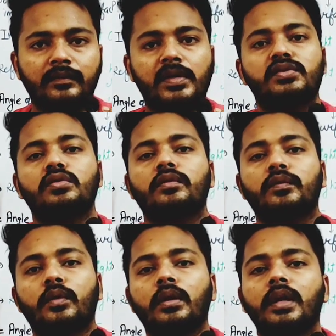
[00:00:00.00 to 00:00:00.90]
First
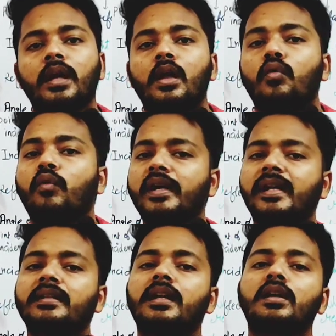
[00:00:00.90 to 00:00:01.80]
of all, what
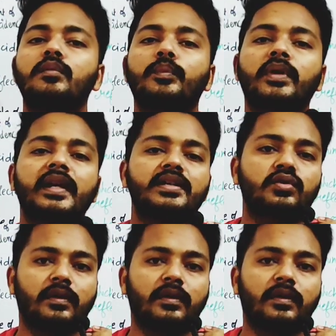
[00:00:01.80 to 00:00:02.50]
are the components